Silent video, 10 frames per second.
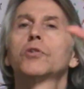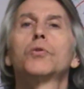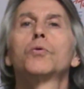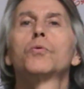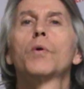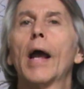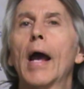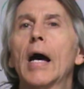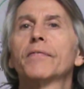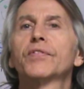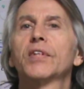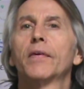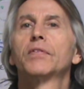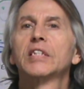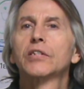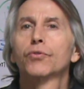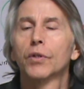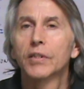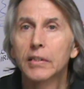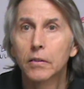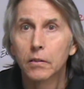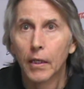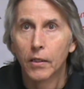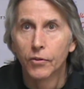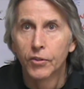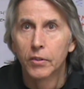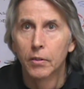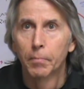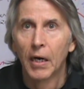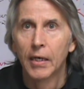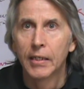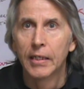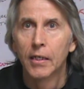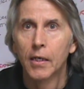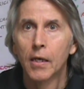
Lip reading: You have 70 trillion cells in the body.